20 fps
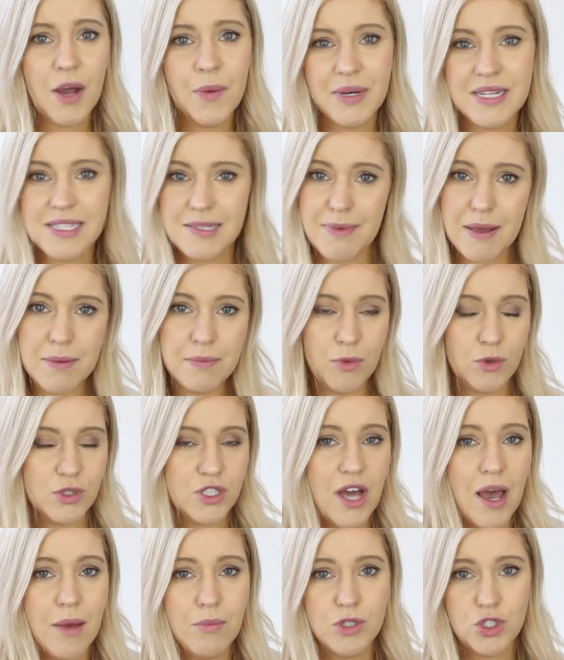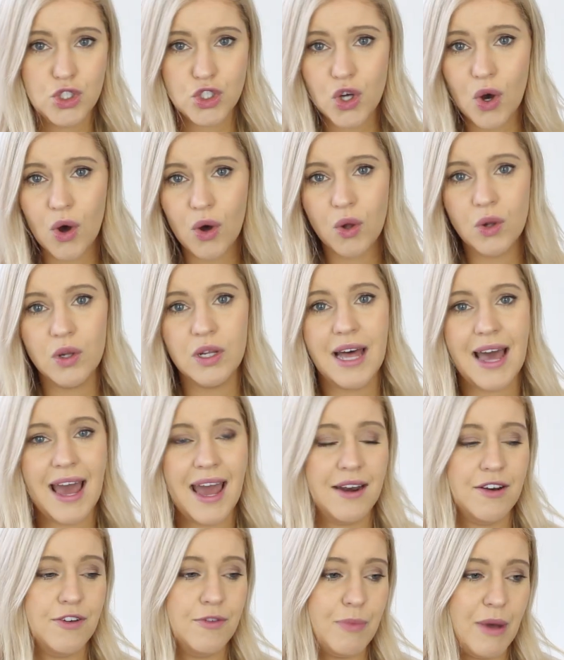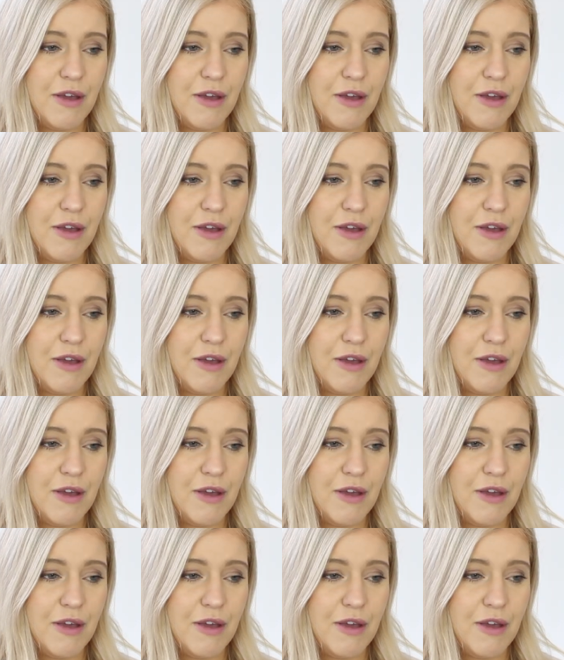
I want to spend more time with Joel and